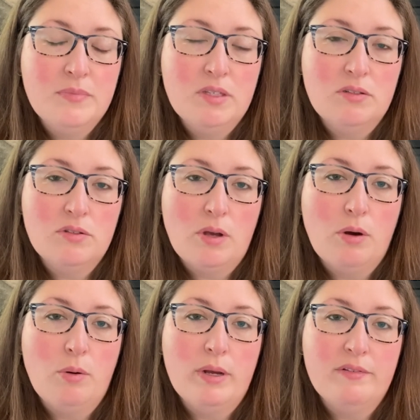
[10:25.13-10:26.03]

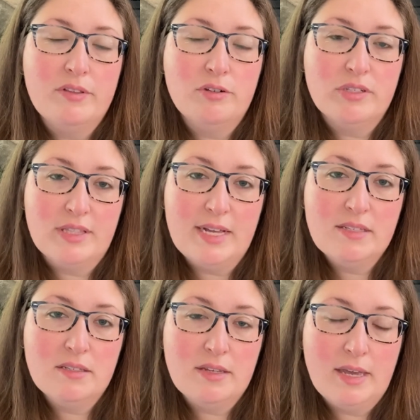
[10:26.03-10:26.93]
So if there's
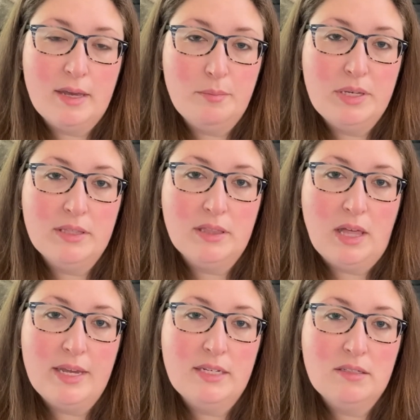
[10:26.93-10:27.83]
less ambient
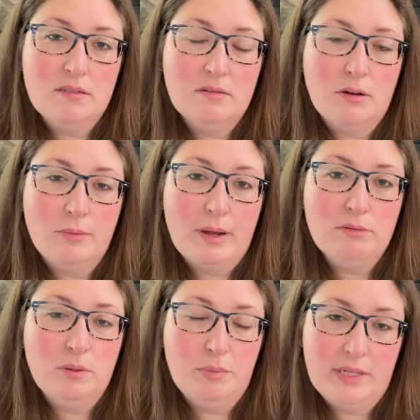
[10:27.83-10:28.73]
light around
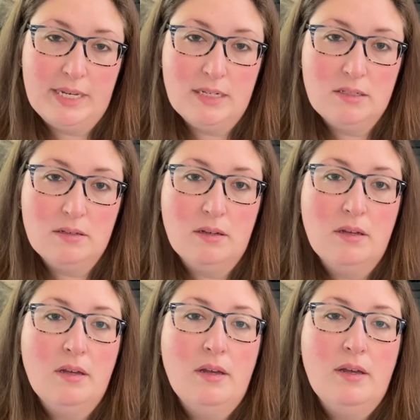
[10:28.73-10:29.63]
the plant,
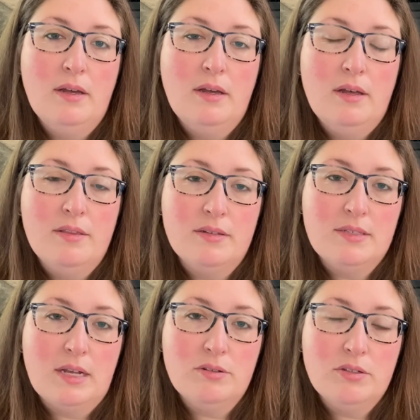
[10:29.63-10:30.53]
the
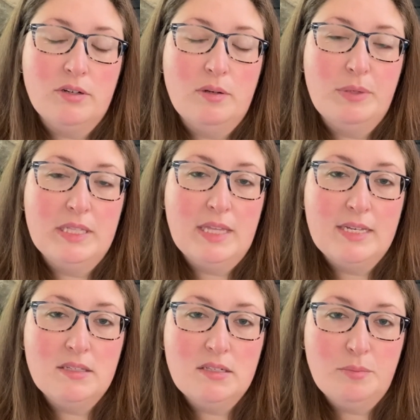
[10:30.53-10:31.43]
cells are going to be
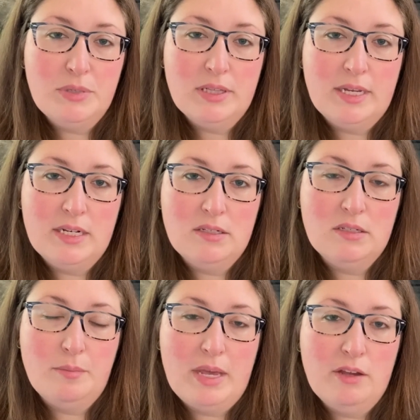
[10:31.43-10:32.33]
less stimulated to
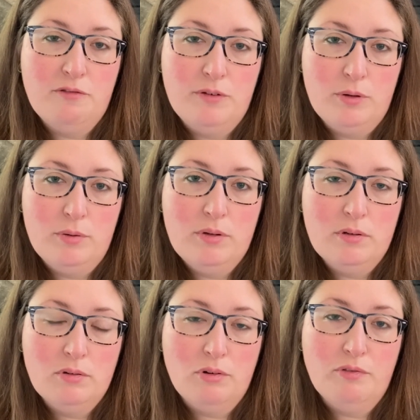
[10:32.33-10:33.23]
make food
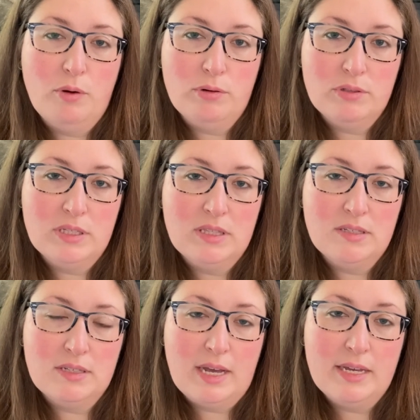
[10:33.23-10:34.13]
or
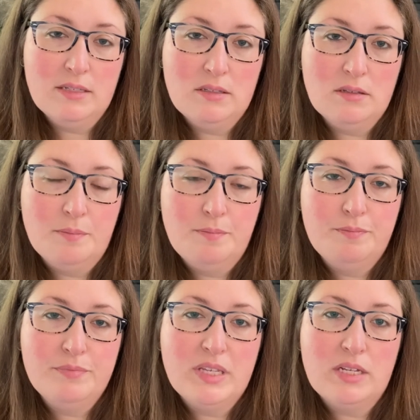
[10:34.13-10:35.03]
photosynthesize,
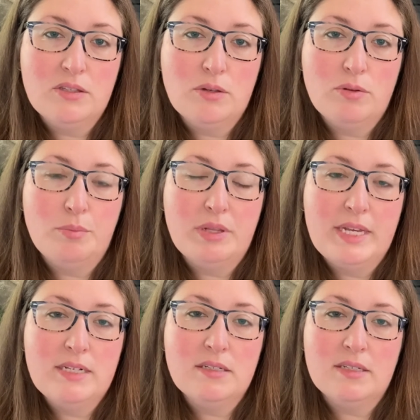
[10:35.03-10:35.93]
and so the
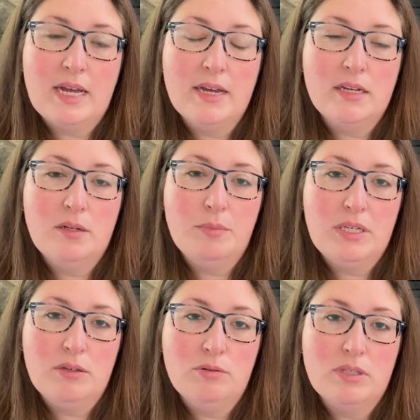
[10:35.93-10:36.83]
plant is not going to be
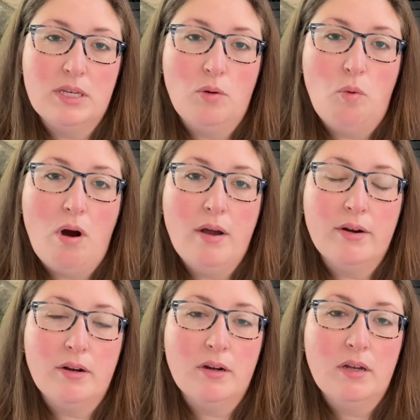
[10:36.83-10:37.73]
using water